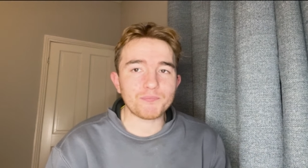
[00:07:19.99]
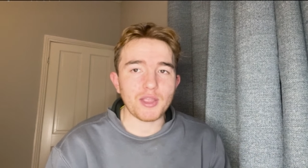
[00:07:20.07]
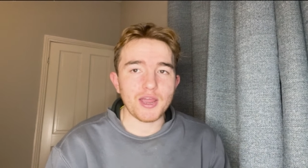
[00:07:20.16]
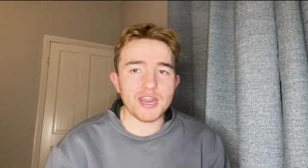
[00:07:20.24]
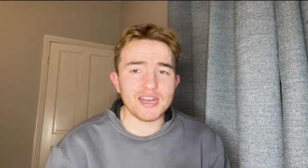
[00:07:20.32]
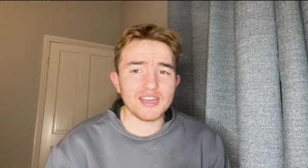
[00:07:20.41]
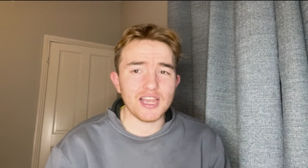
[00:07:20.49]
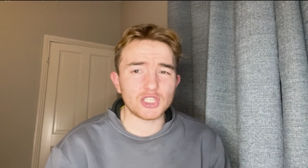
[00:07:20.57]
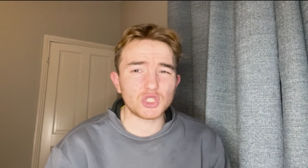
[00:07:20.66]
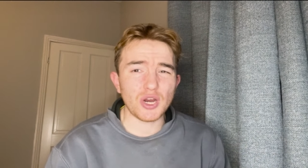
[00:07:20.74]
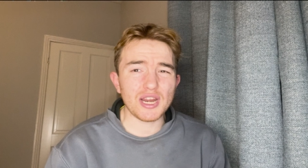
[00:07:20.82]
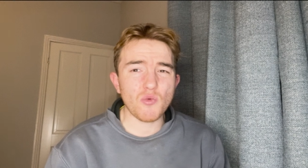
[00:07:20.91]
And then, yeah,
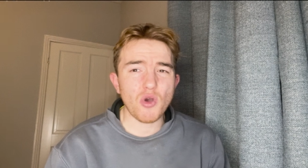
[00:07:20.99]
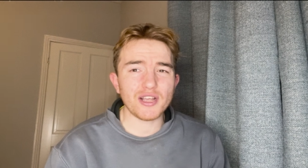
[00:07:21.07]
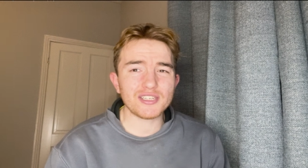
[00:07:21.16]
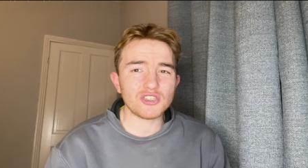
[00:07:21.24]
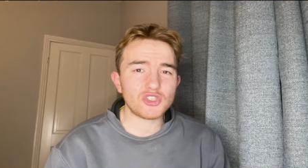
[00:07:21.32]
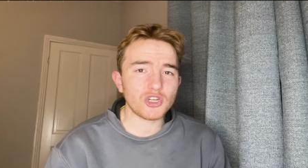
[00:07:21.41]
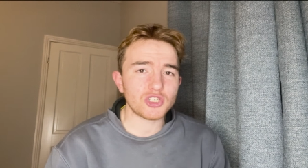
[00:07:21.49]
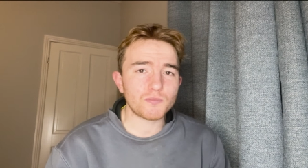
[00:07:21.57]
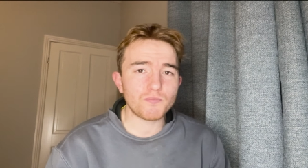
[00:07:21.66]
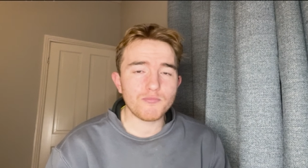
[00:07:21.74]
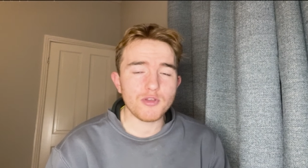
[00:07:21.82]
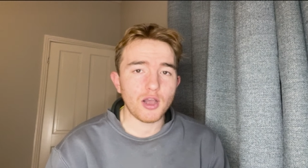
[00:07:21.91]
training wise, it's just,
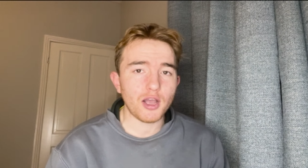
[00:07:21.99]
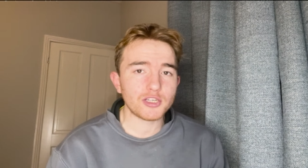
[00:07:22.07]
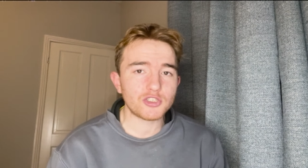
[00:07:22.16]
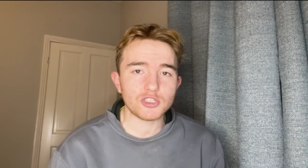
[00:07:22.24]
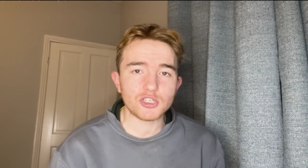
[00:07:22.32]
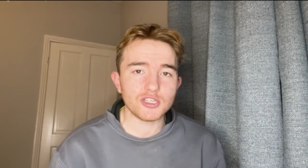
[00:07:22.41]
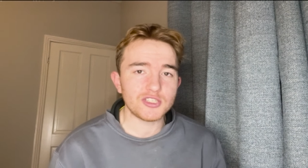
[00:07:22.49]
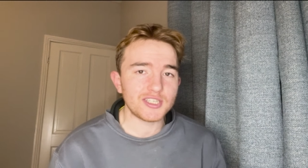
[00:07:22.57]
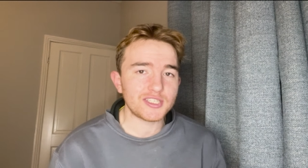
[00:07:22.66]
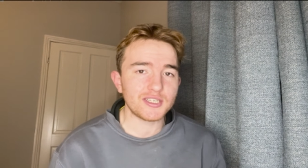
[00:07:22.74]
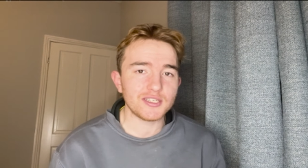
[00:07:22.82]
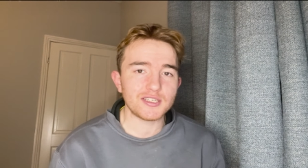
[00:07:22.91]
it's just
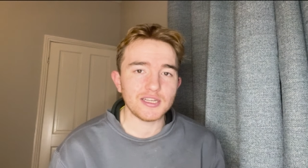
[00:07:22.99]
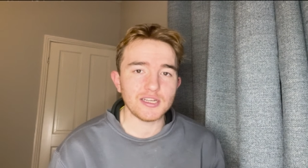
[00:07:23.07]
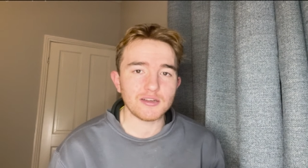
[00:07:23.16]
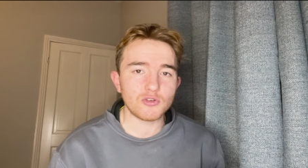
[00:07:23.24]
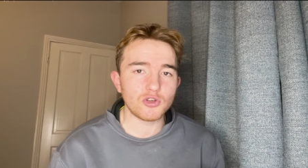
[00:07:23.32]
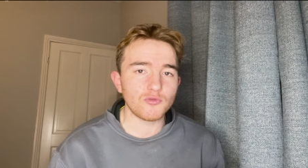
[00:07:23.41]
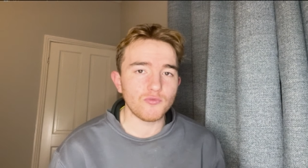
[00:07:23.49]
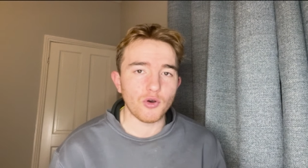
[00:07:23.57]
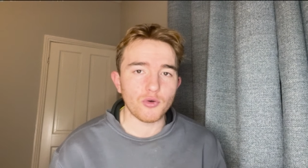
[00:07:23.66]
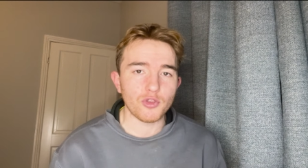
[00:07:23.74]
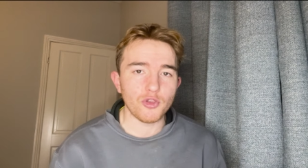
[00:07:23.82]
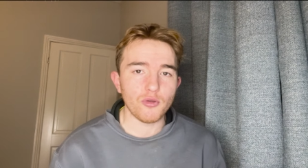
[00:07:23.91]
consistency, good
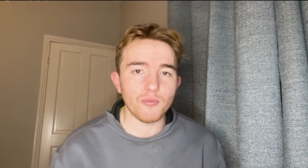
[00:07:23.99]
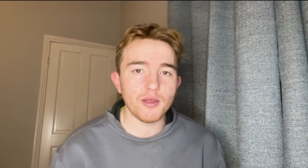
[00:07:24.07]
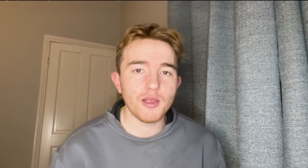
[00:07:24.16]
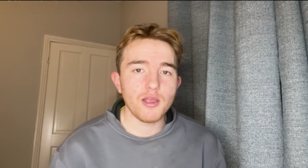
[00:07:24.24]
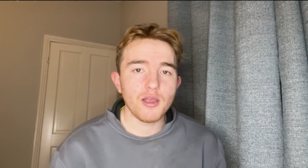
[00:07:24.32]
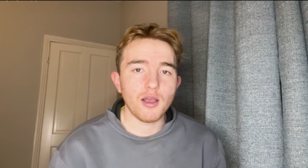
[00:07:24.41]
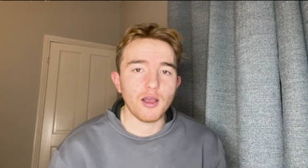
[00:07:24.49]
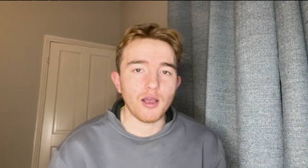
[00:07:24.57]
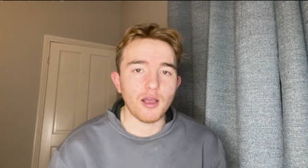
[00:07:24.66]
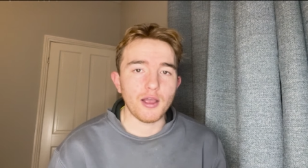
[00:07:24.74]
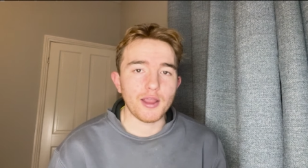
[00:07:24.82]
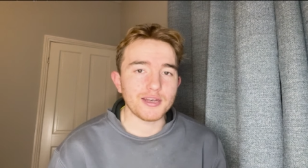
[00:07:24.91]
volume,
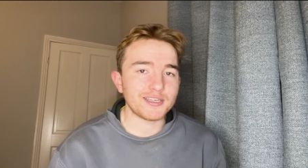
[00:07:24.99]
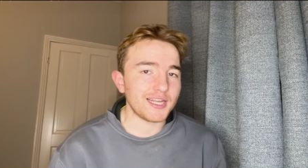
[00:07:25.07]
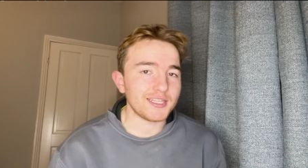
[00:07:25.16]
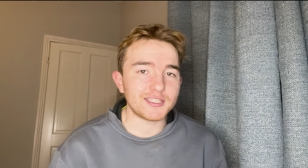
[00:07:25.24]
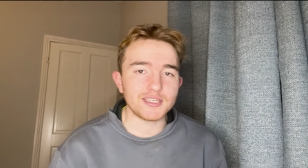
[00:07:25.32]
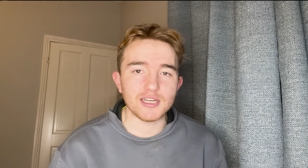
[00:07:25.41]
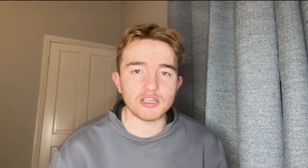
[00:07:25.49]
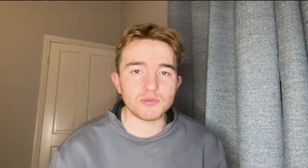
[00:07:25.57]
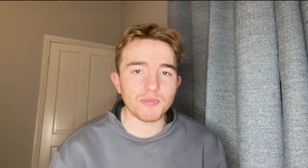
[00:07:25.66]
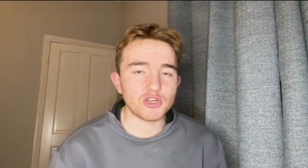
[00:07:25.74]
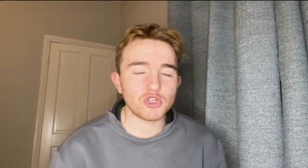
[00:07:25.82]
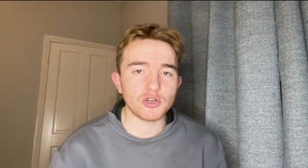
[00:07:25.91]
uh, intensity, just
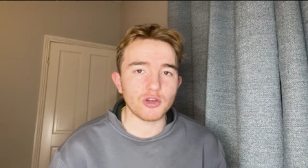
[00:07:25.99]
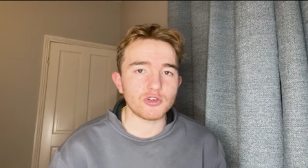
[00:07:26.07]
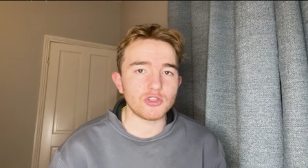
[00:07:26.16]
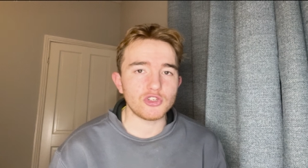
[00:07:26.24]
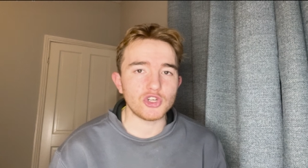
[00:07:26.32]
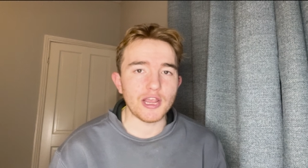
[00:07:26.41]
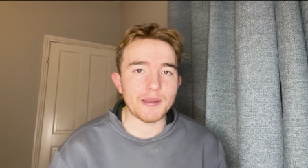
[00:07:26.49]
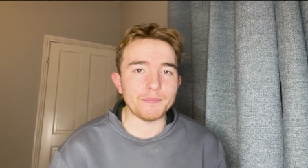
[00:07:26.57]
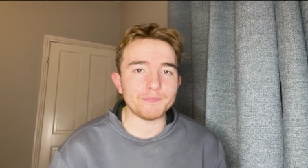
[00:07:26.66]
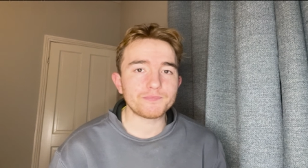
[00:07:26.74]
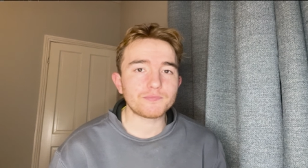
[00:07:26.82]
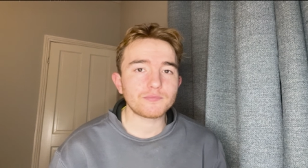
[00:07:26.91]
making sure you go to the gym.